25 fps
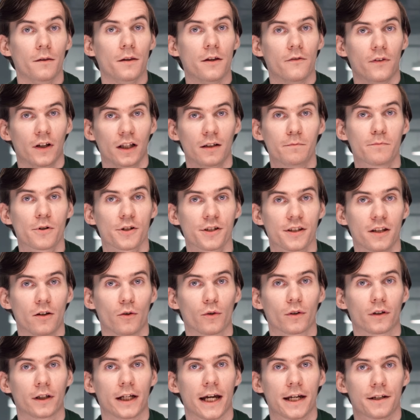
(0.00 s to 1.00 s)
Developers
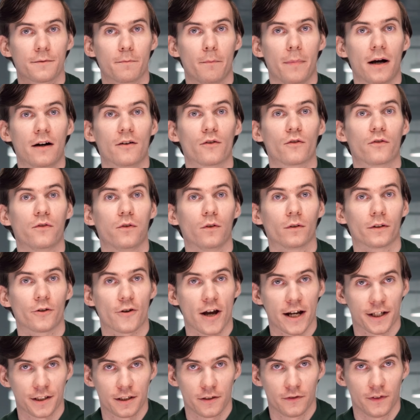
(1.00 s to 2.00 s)
now get powerful
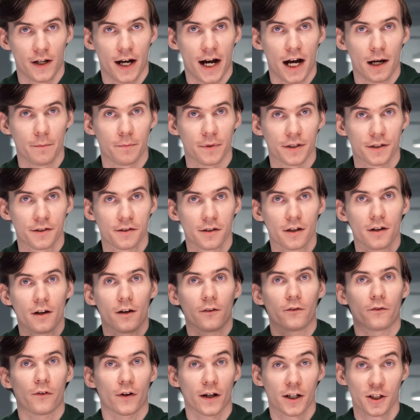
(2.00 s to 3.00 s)
reactive APIs,
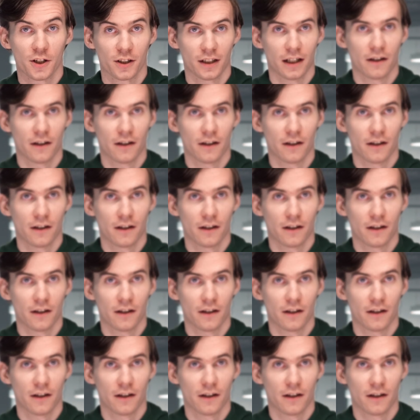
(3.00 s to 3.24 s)
fresh